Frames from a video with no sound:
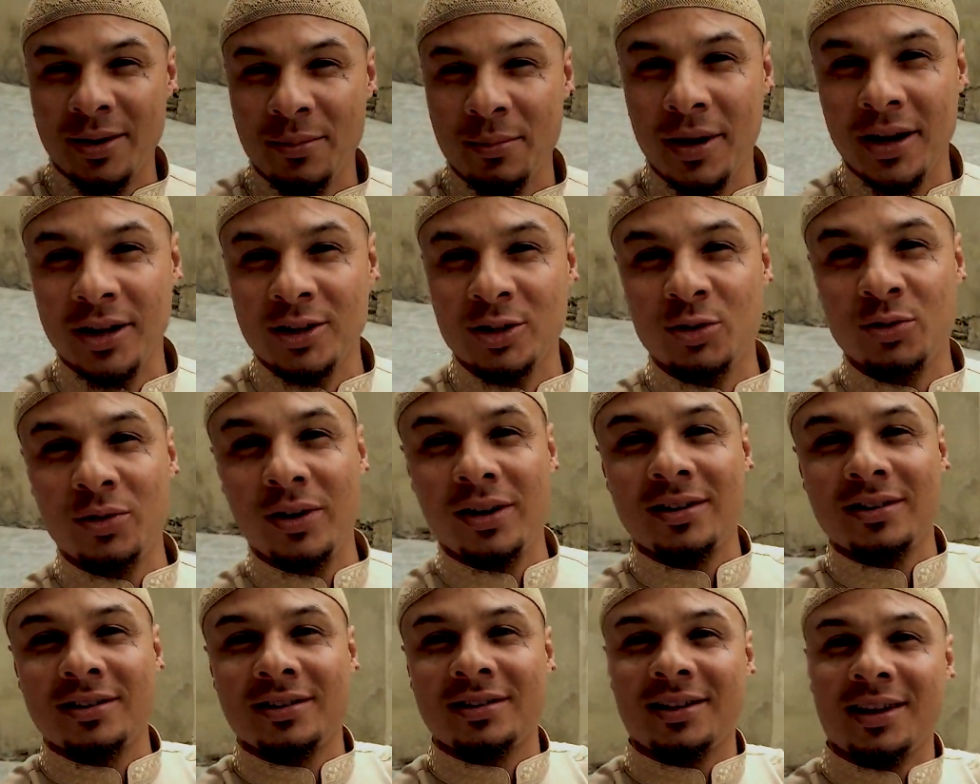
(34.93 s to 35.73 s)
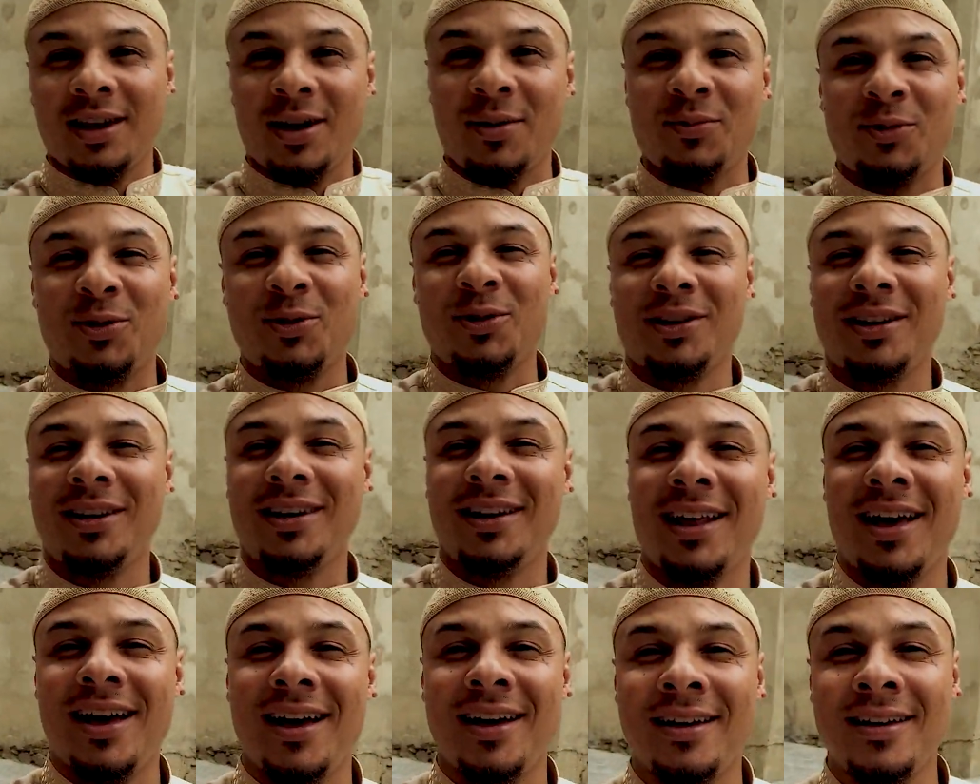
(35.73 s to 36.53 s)
like my dress?
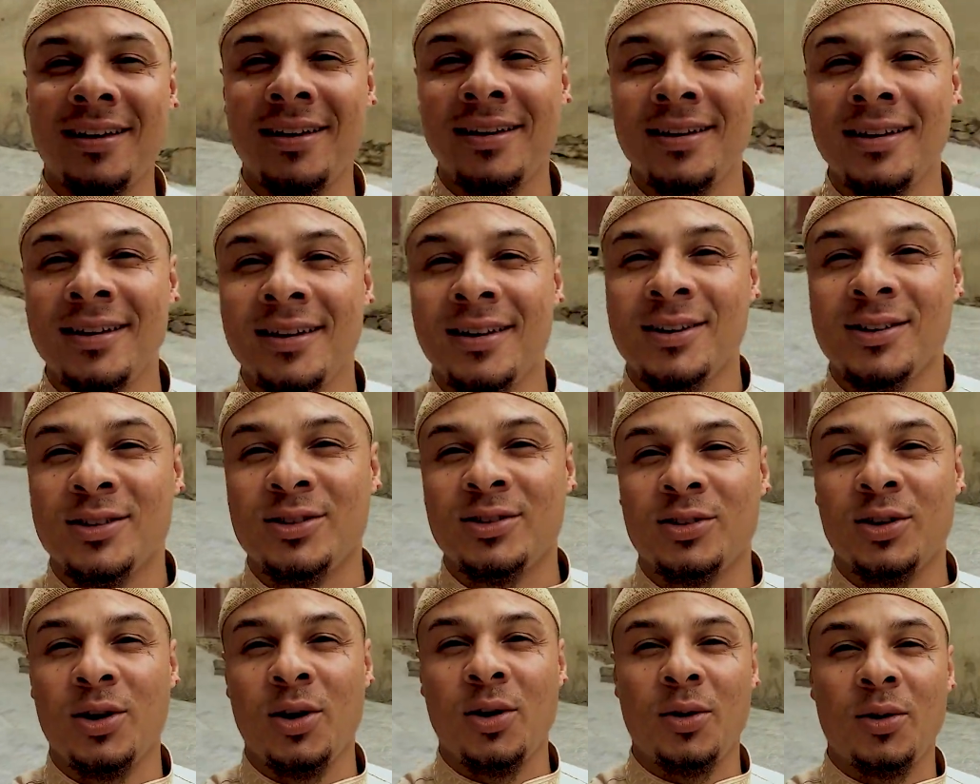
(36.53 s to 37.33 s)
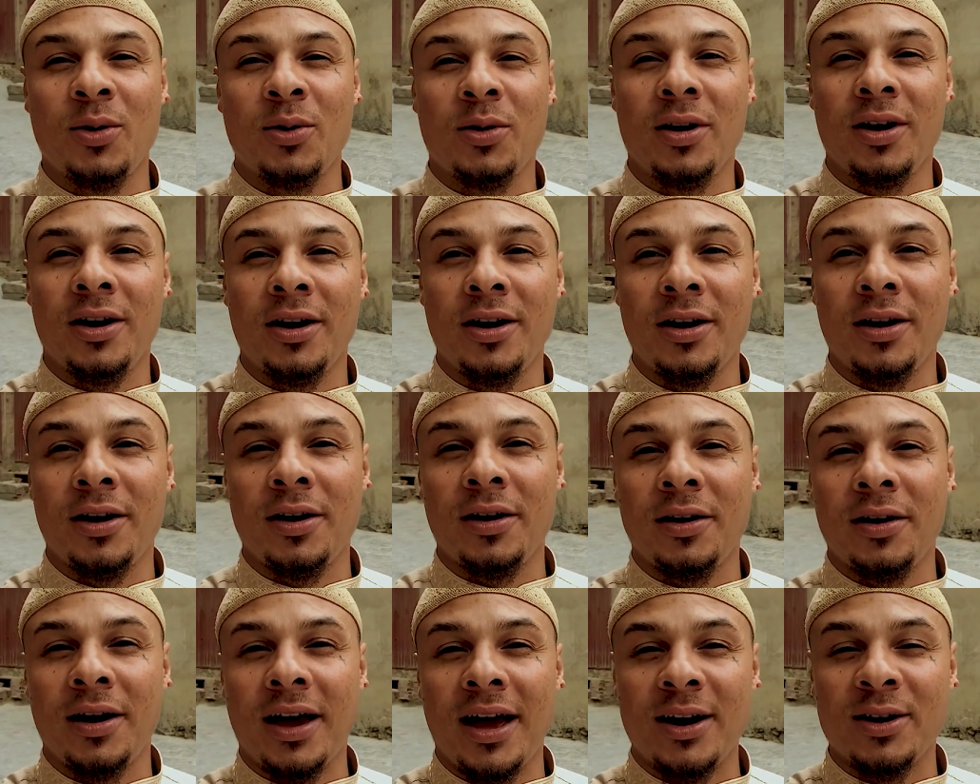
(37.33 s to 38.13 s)
Alhamdulillah. So,
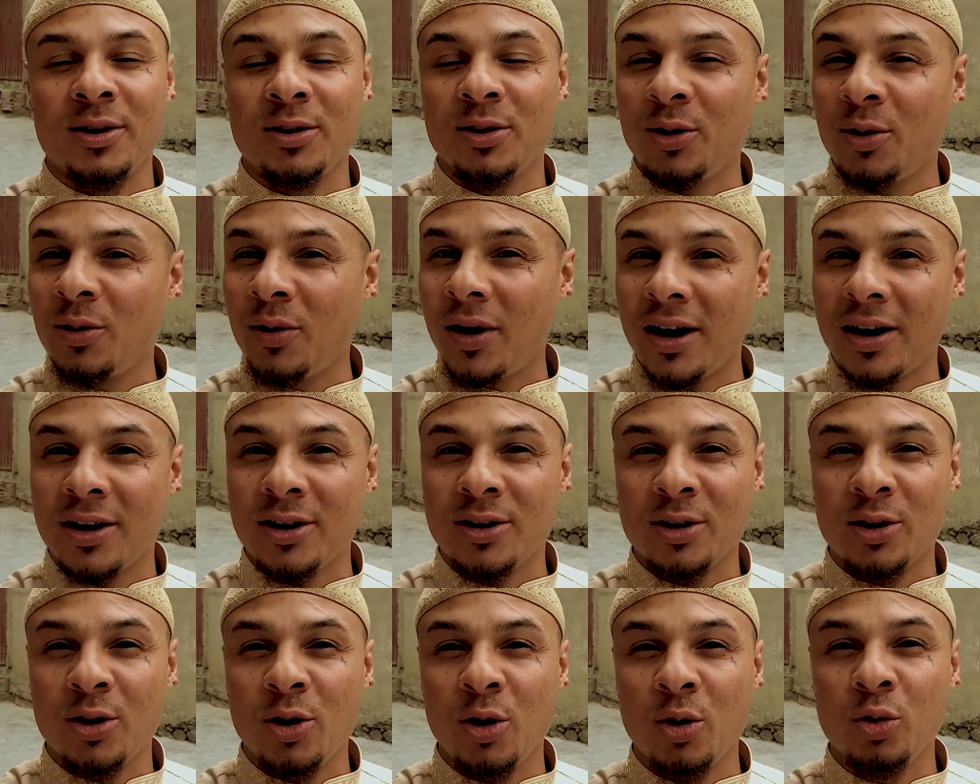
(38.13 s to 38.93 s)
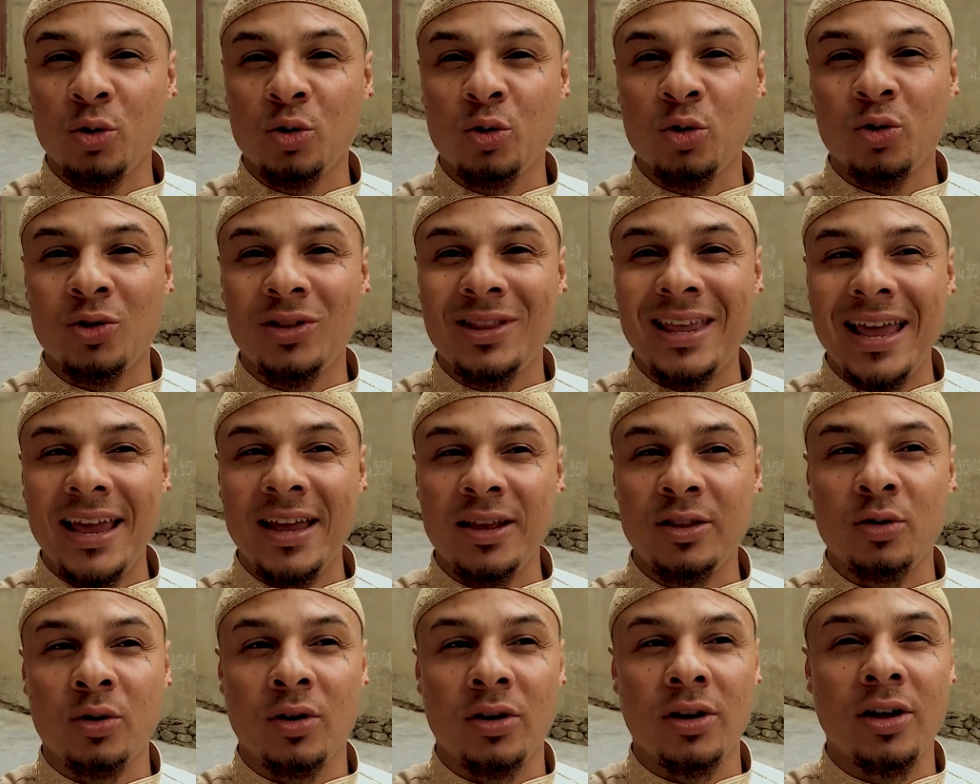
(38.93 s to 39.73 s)
uh, I don't know, I'm gonna go
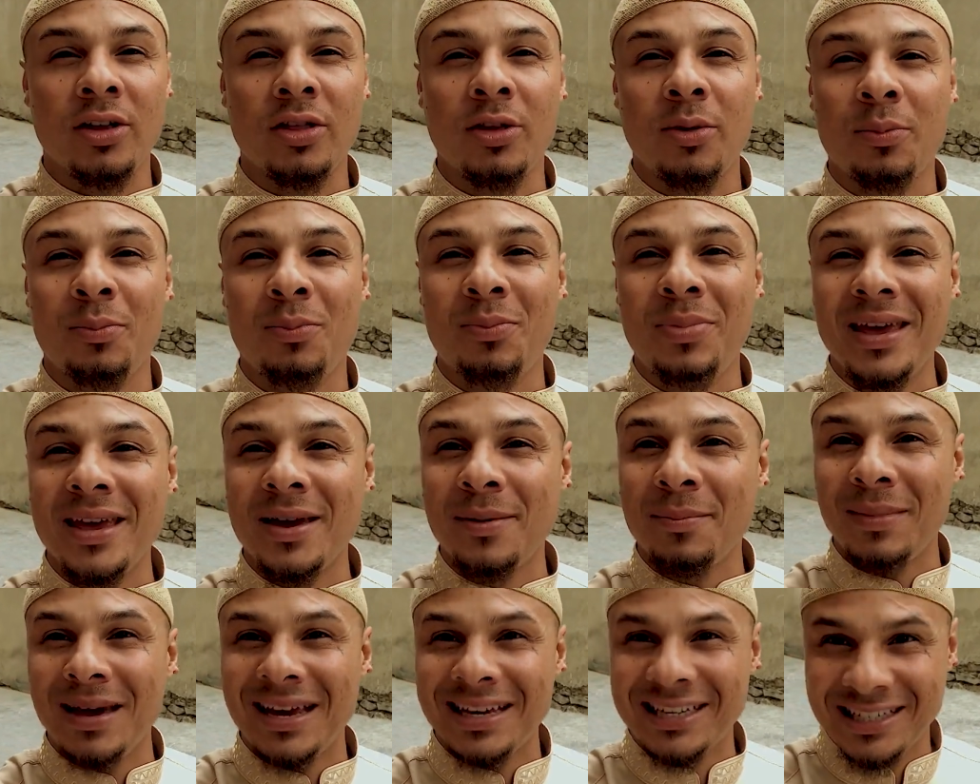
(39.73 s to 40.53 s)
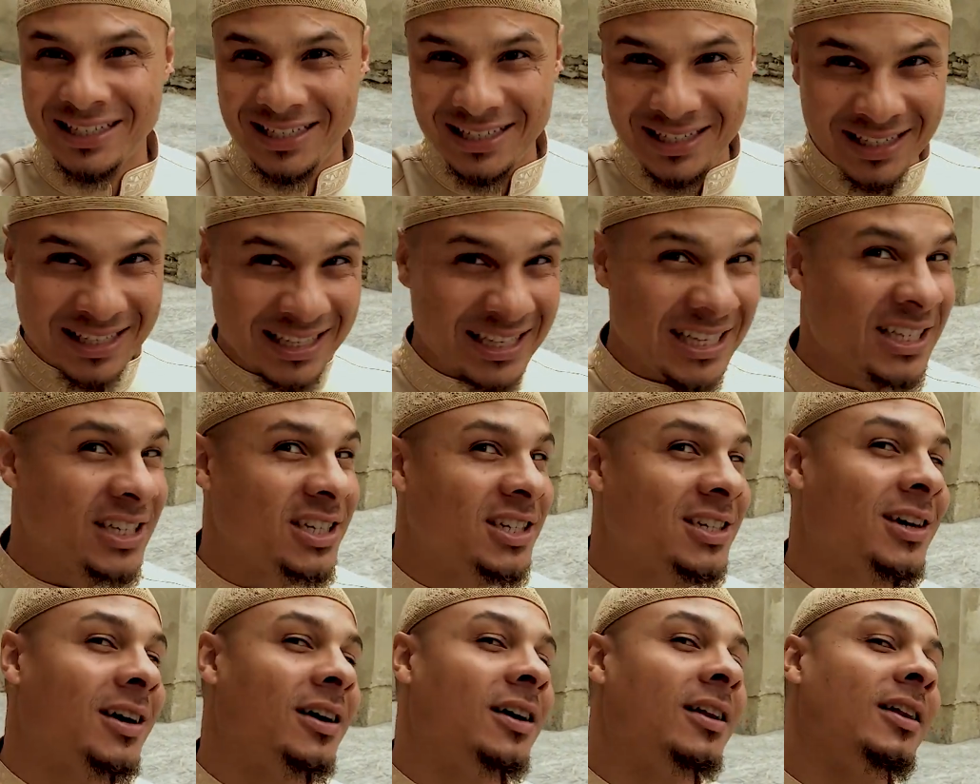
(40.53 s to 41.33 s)
today to another big masjid,
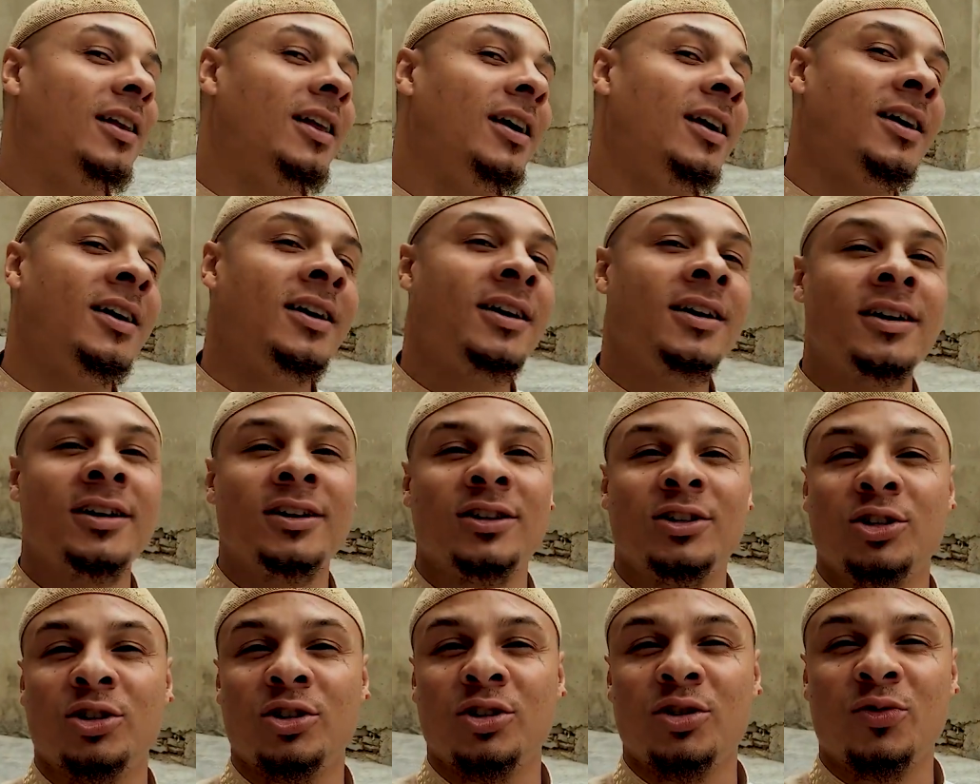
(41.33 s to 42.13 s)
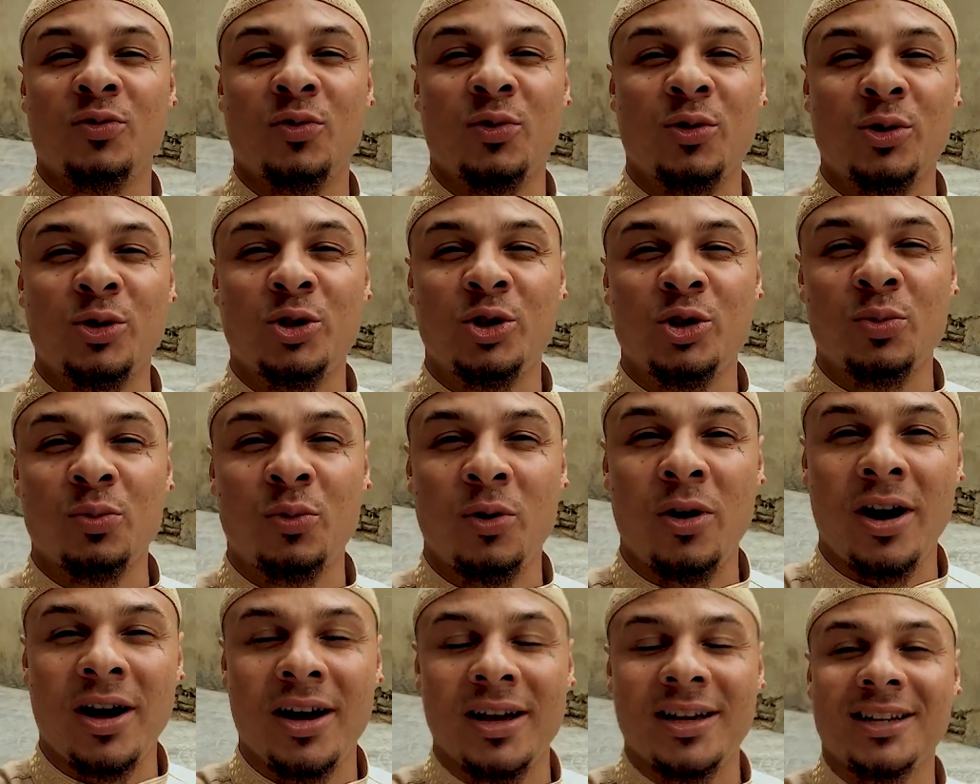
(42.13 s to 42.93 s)
inshallah, just for
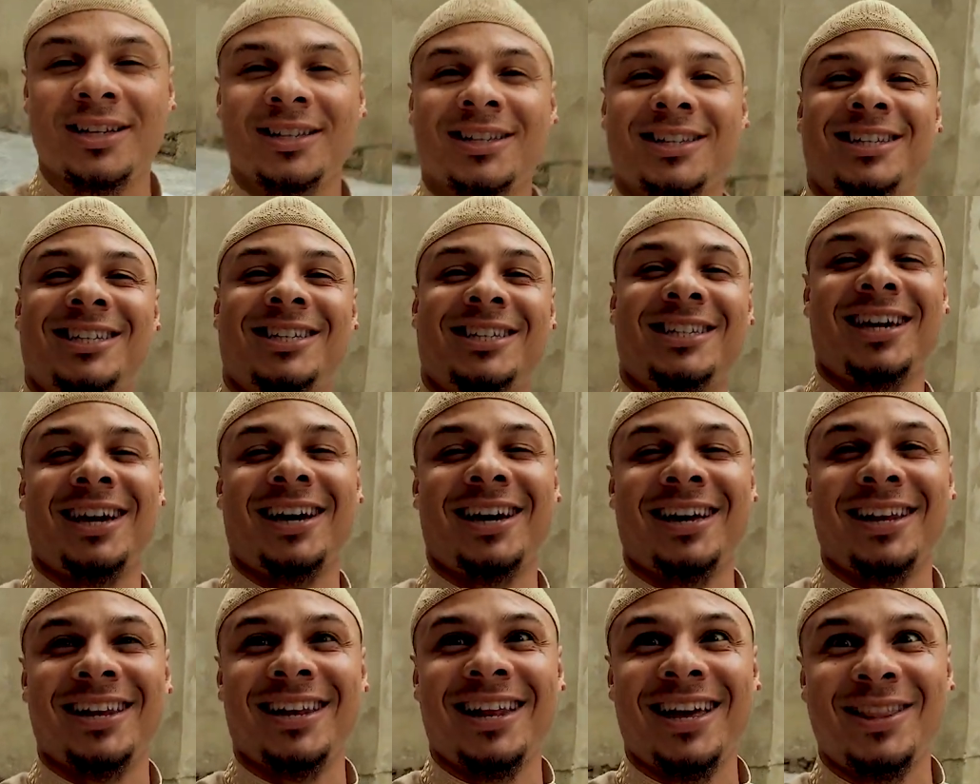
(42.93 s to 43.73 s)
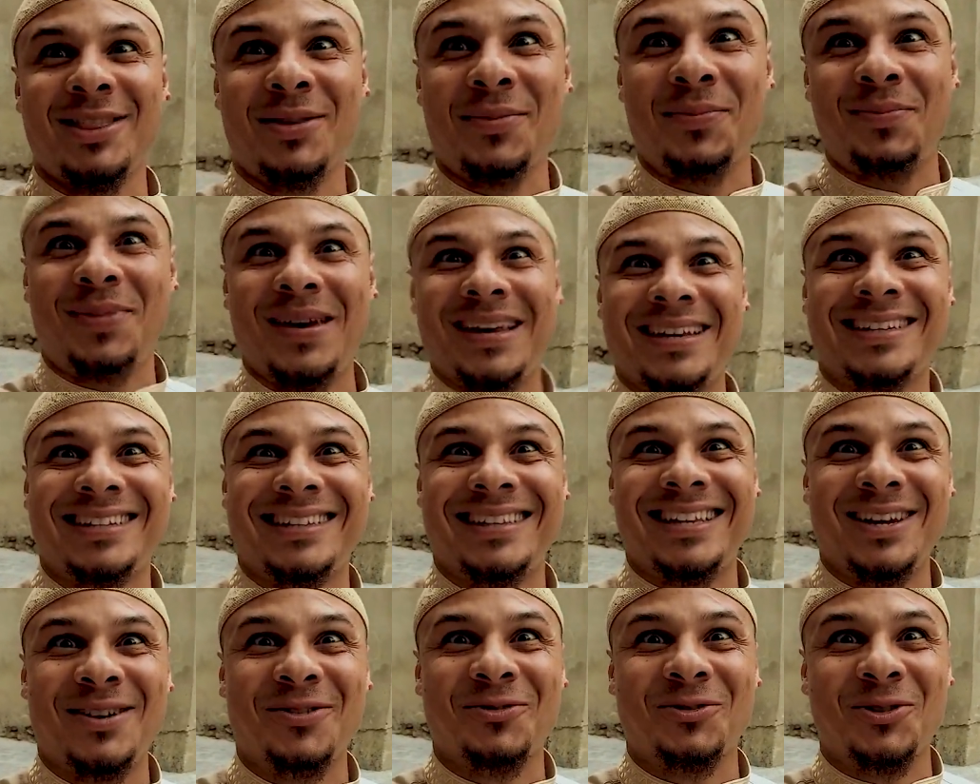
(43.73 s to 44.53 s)
Jumu'ah, inshallah, the
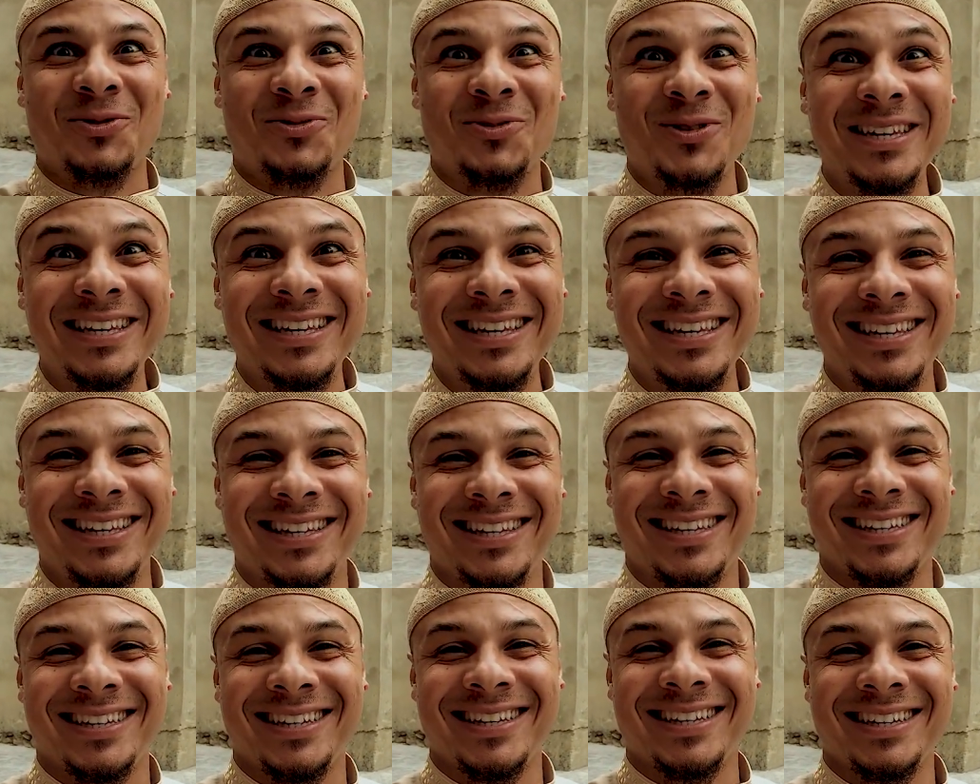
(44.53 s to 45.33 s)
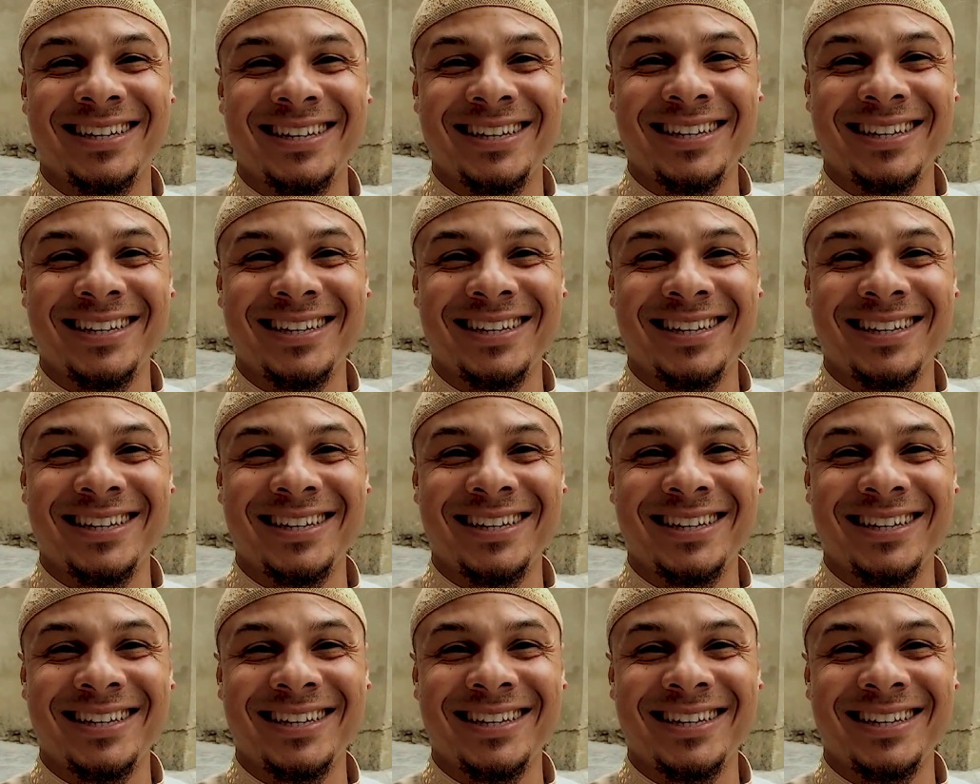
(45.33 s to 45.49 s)
best day of the week.